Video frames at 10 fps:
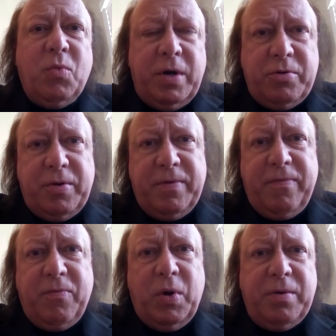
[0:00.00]

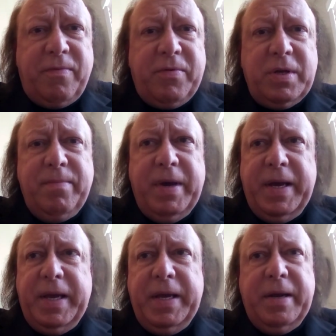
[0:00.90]
wonderfully
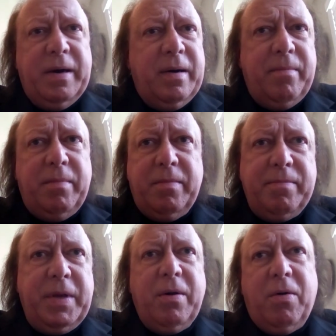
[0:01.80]
made, um,
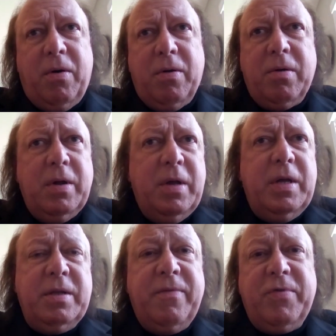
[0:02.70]
you know, all
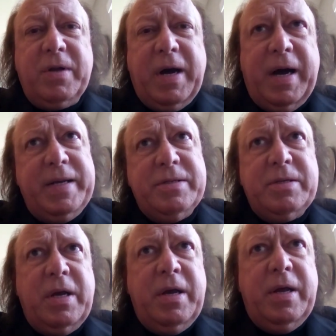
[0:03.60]
different
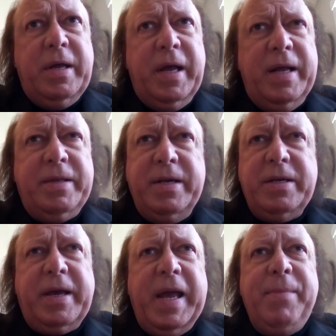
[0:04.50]
kinds. And then
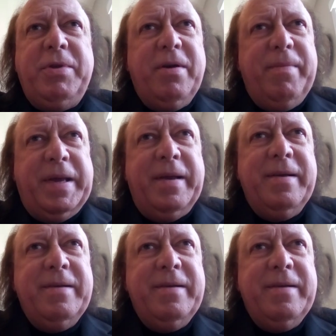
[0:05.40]
it came to me.